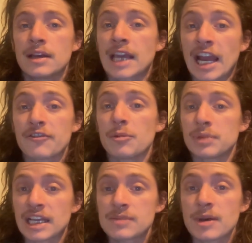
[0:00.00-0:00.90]
Careful
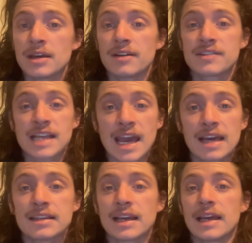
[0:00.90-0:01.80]
placement of
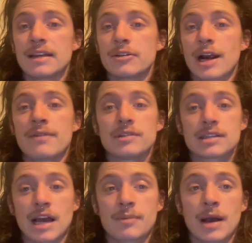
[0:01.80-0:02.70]
sand and gravel
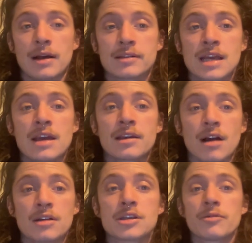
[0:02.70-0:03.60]
stockpiles can
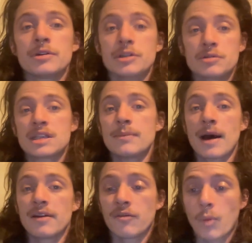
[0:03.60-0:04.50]
also reduce the
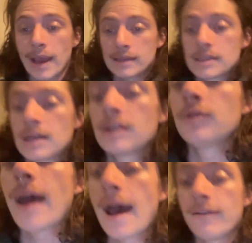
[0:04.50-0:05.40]
amount of waste you
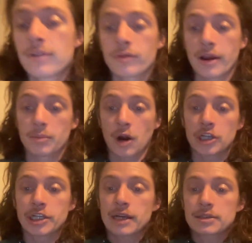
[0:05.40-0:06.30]
have throughout a
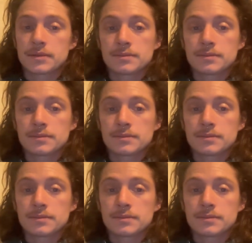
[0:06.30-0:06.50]
project.